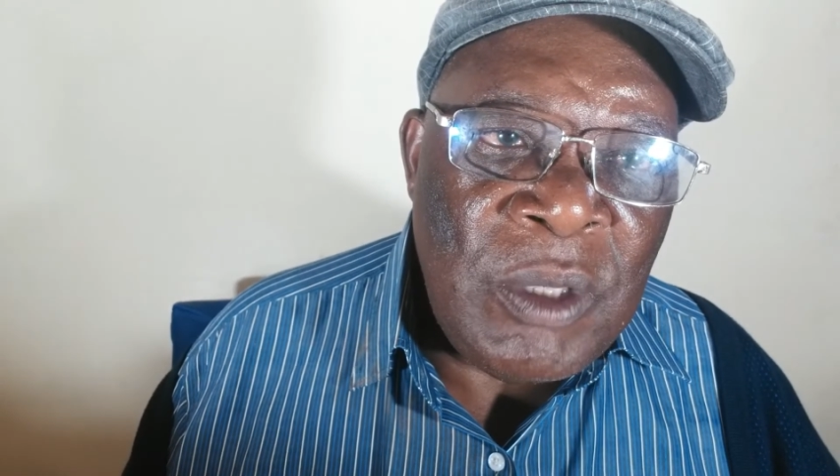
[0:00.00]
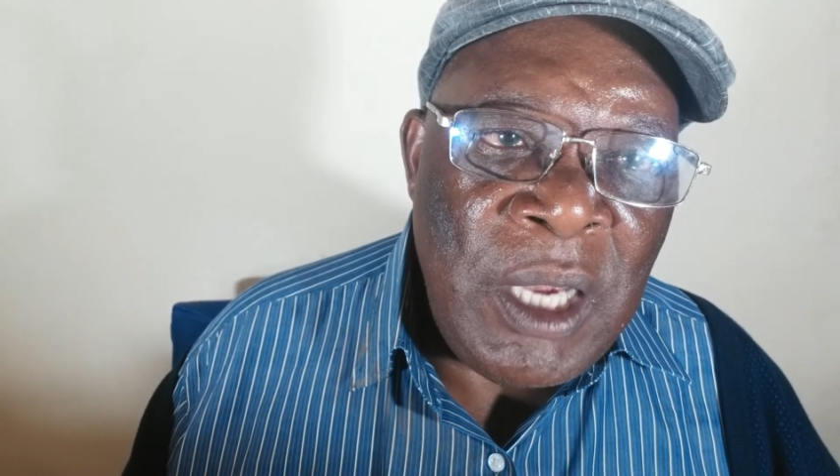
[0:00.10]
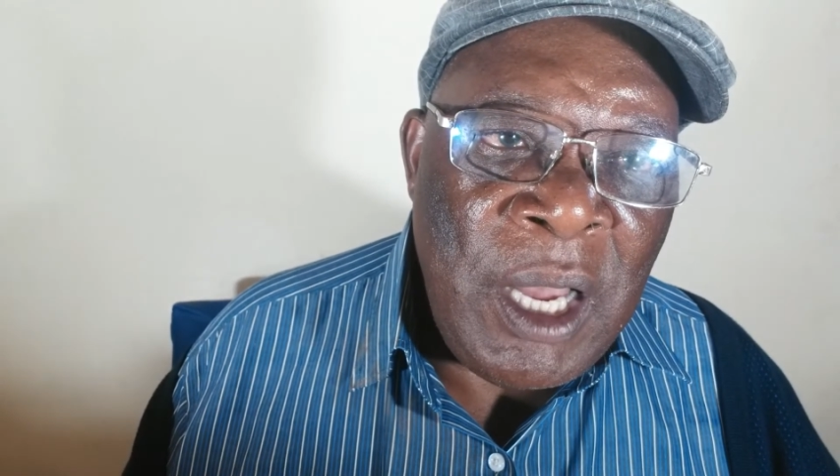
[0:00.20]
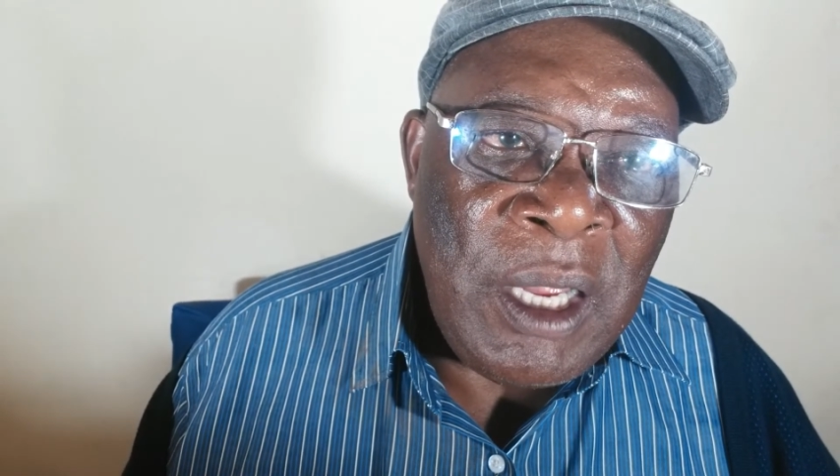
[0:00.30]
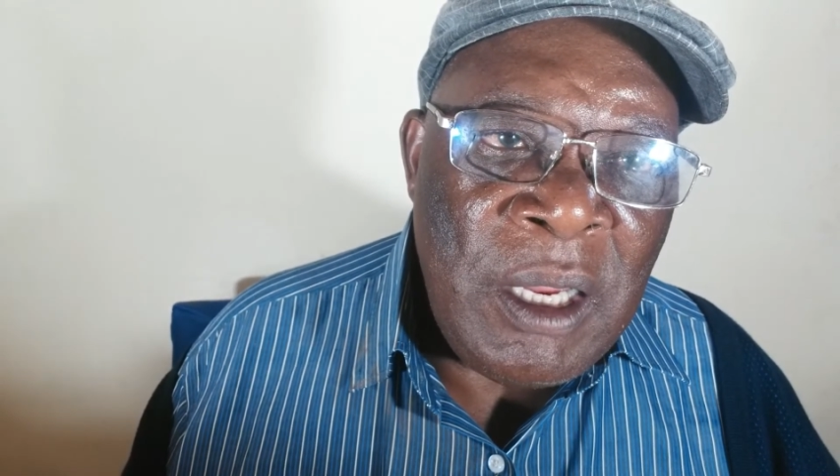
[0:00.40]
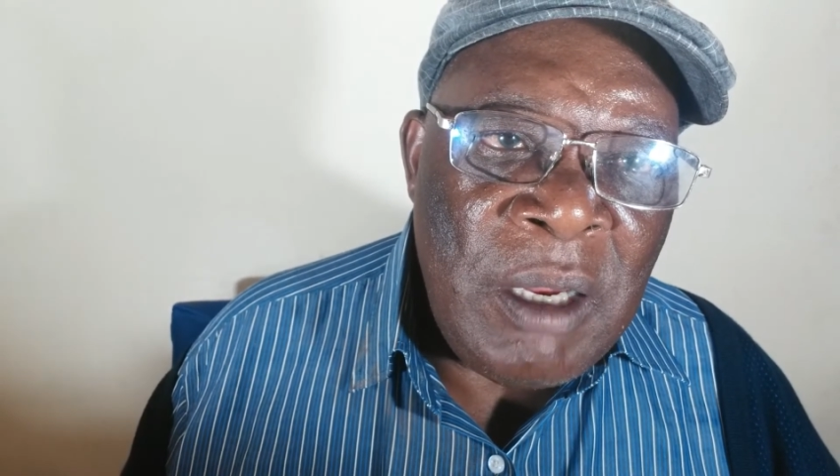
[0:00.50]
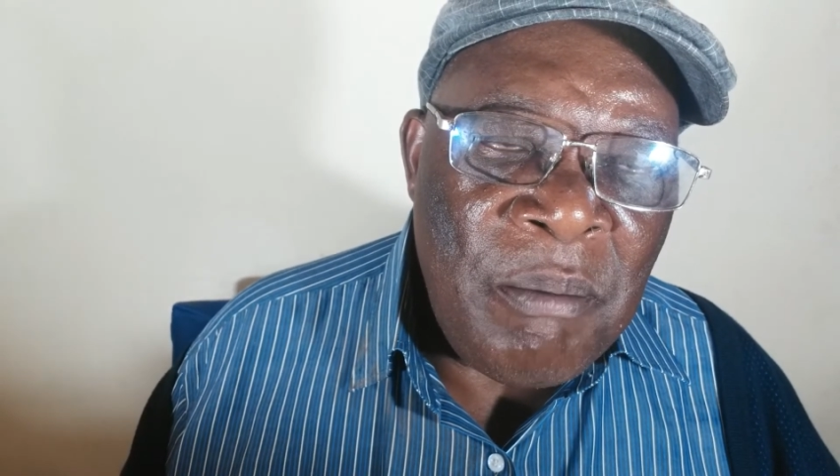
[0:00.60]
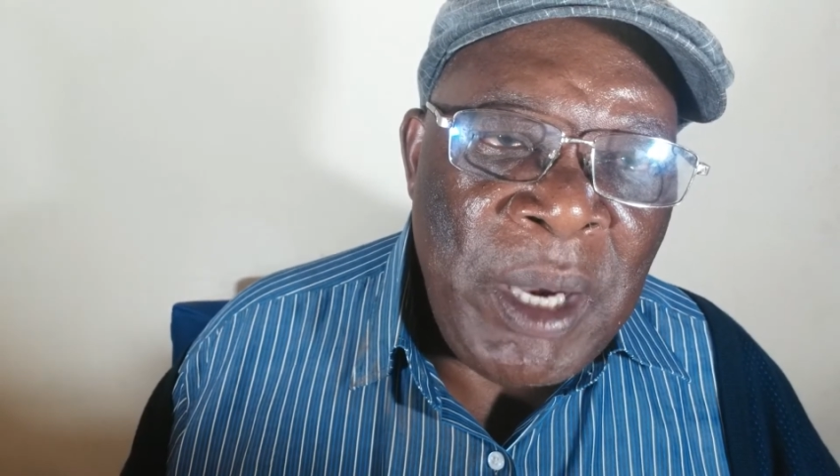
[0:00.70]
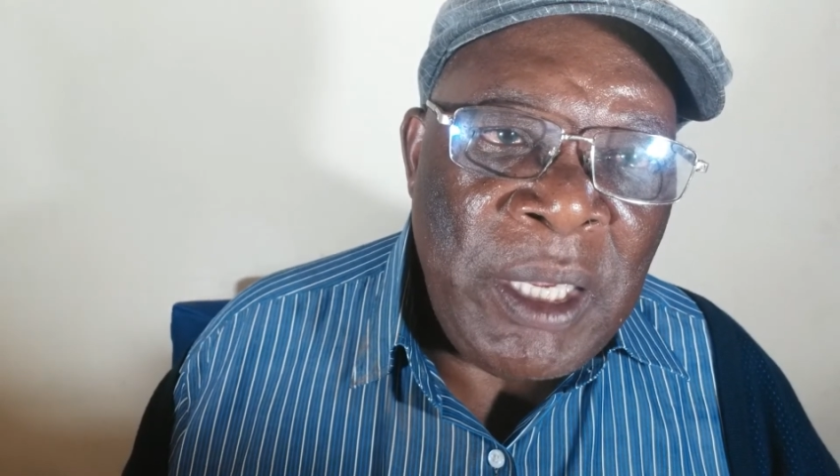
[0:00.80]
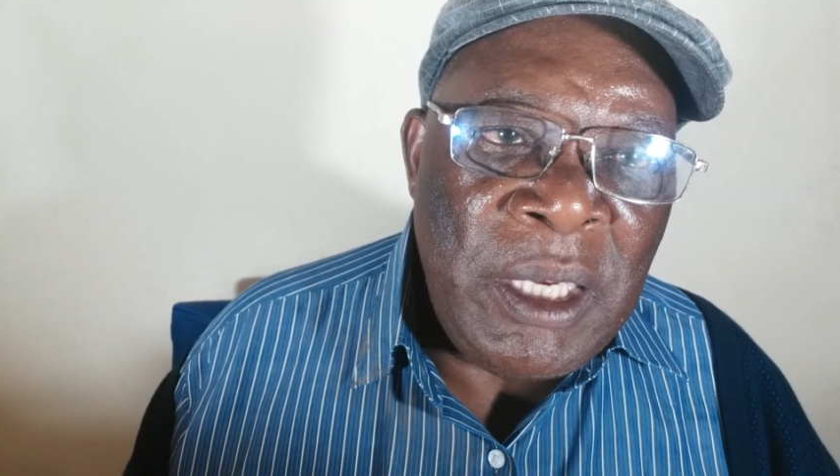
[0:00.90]
her
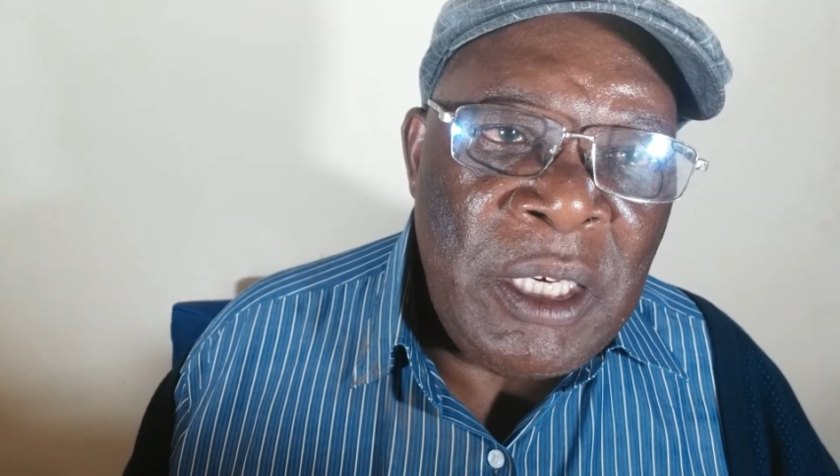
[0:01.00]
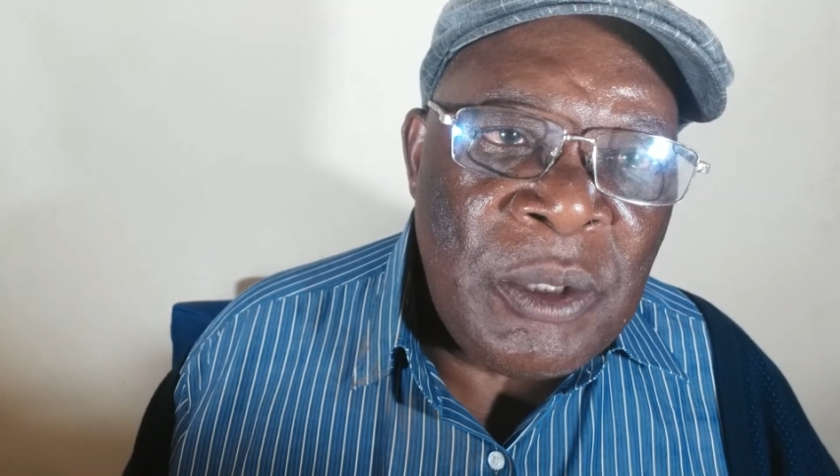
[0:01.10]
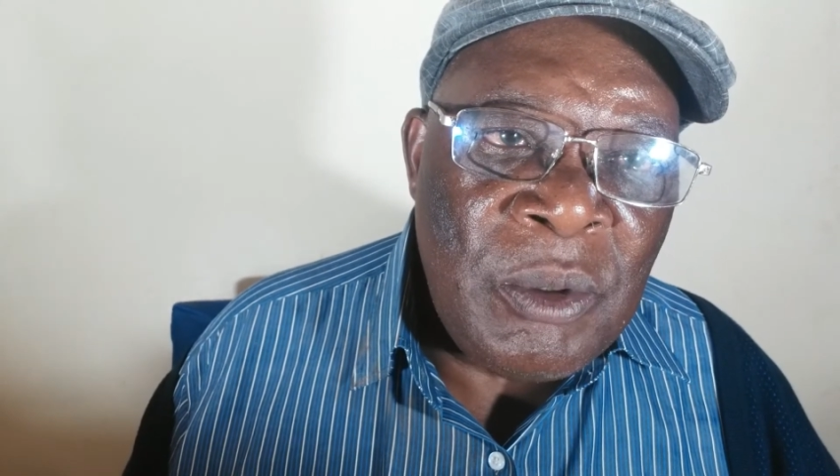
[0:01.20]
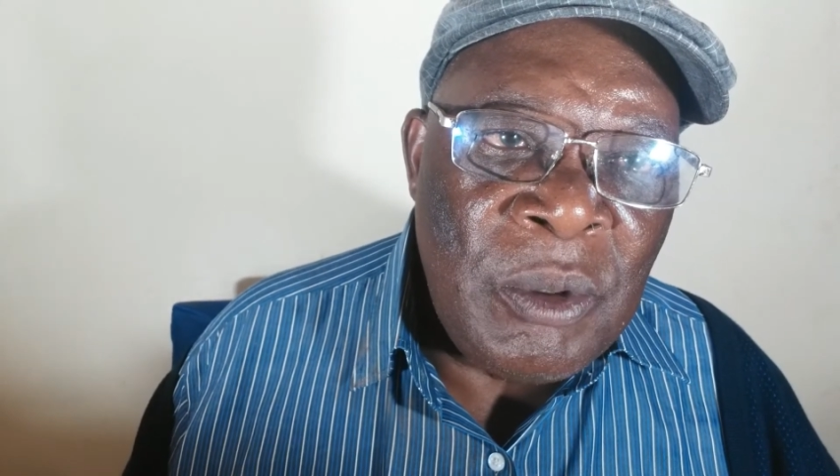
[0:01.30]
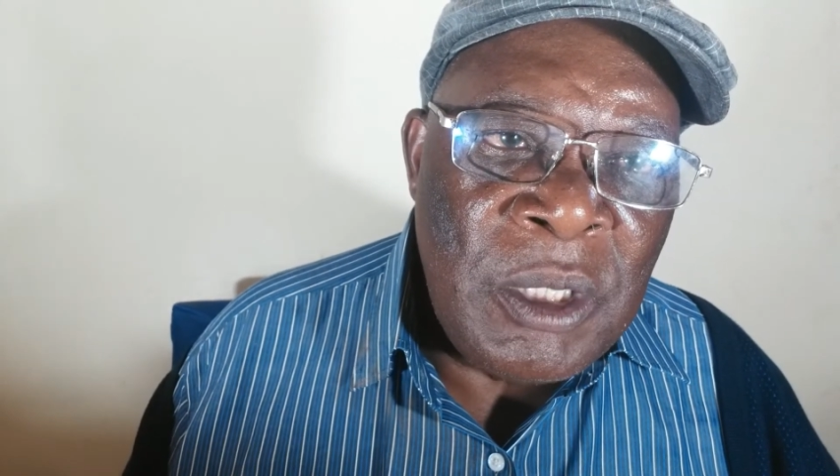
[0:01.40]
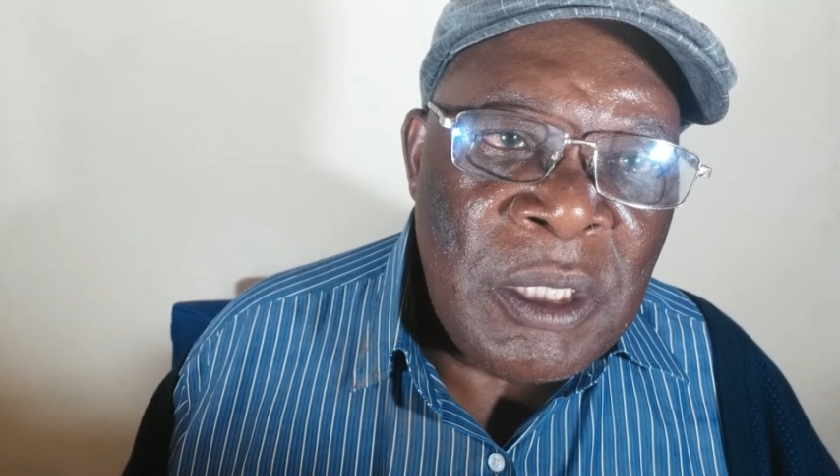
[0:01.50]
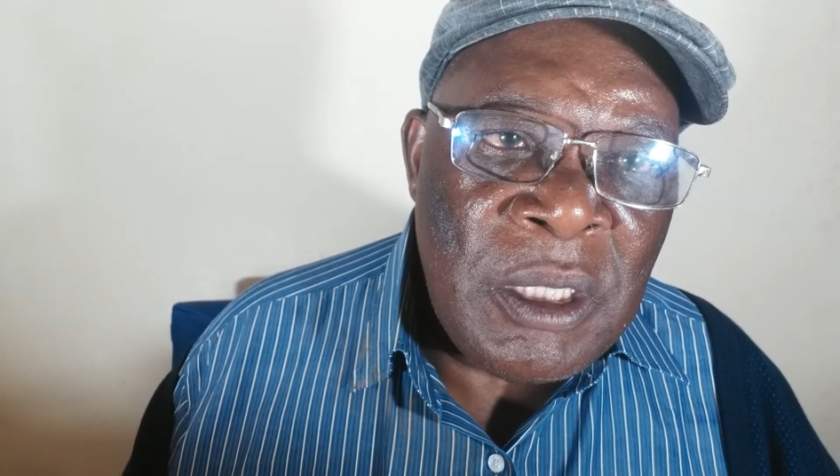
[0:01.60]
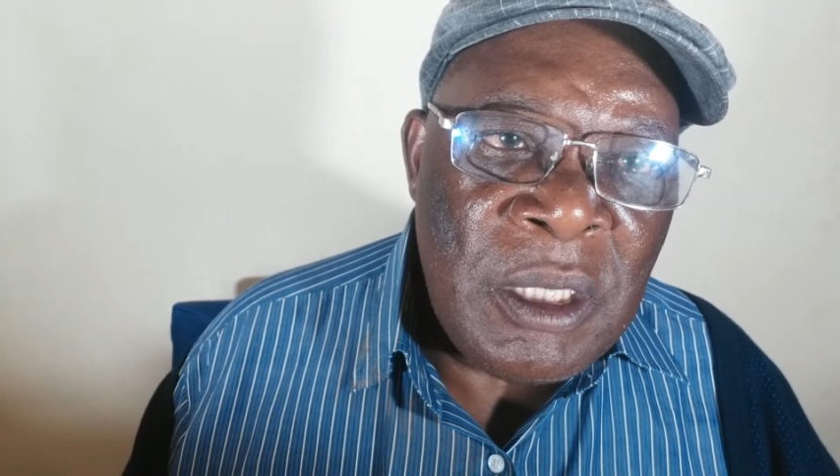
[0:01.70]
McKinney schools.